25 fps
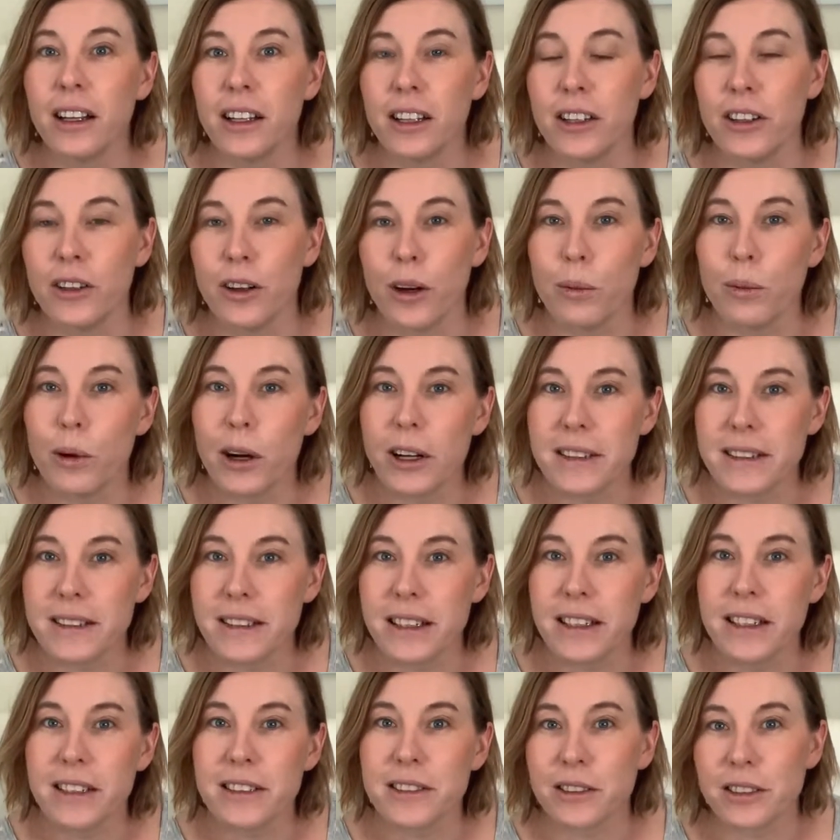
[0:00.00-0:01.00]
what
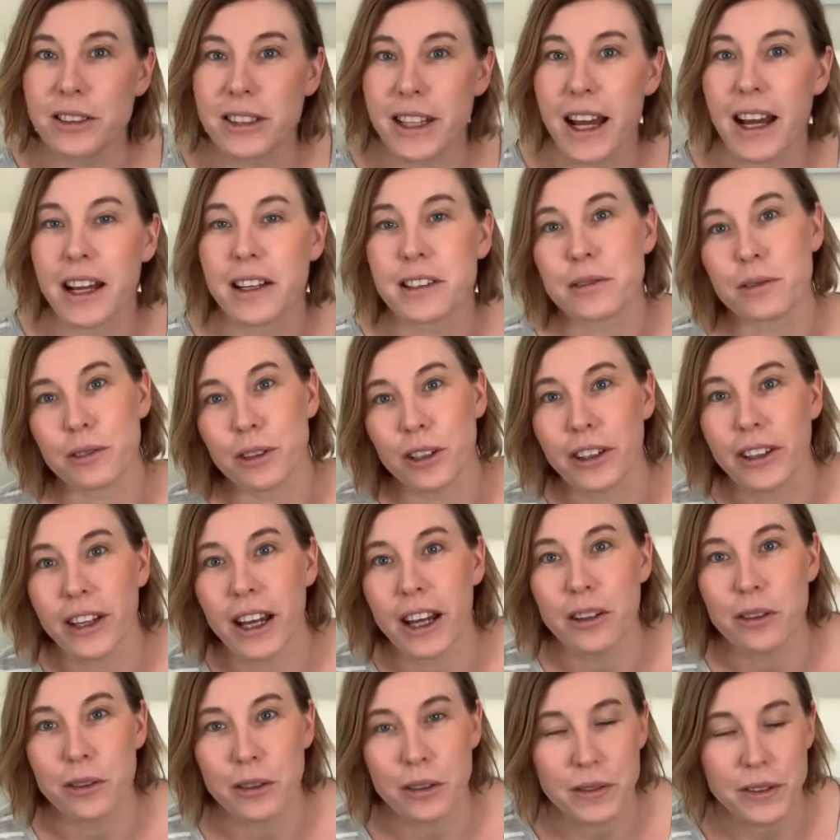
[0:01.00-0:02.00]
cities or towns were on
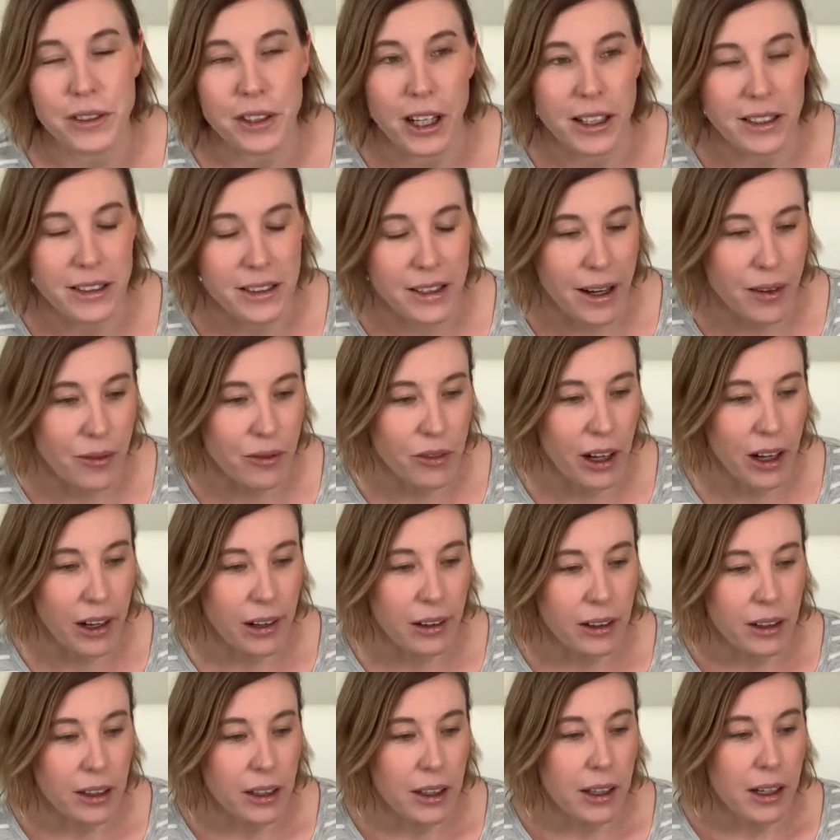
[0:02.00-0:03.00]
that north side of
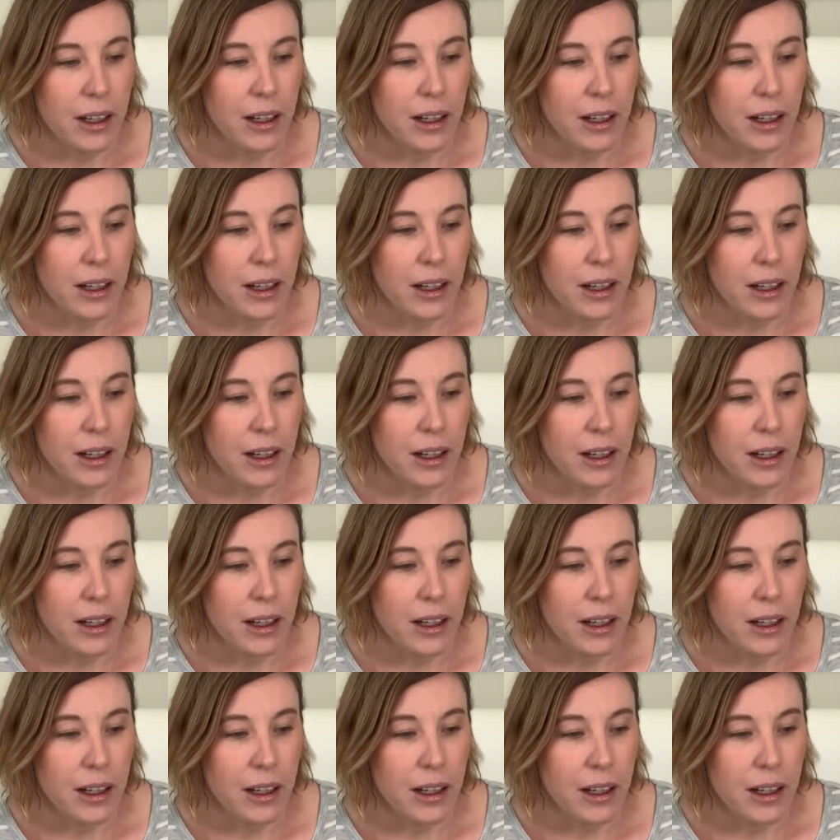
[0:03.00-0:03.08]
Denver.